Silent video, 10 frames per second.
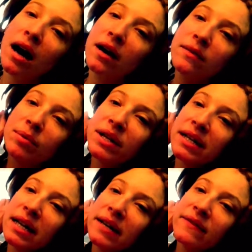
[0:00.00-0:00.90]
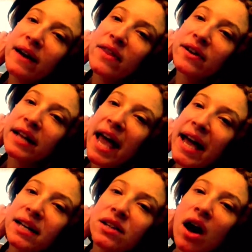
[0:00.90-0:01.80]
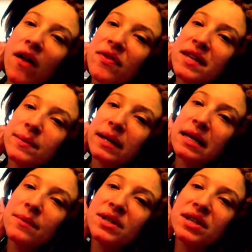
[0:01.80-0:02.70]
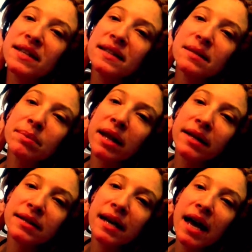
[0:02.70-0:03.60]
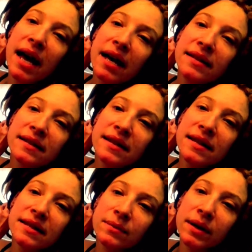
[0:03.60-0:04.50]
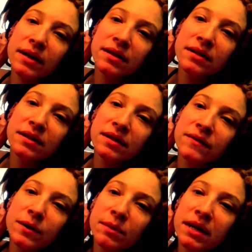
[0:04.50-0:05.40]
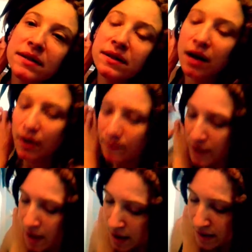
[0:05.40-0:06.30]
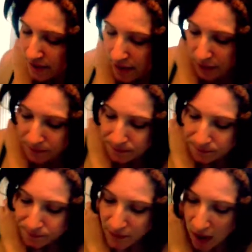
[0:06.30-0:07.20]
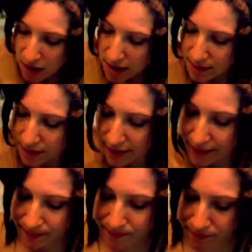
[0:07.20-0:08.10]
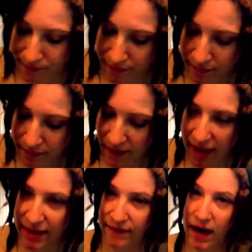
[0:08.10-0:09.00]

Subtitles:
of putting a feathered end on this one. It was just as blunt as this one just a few minutes ago. So all I'm doing is I've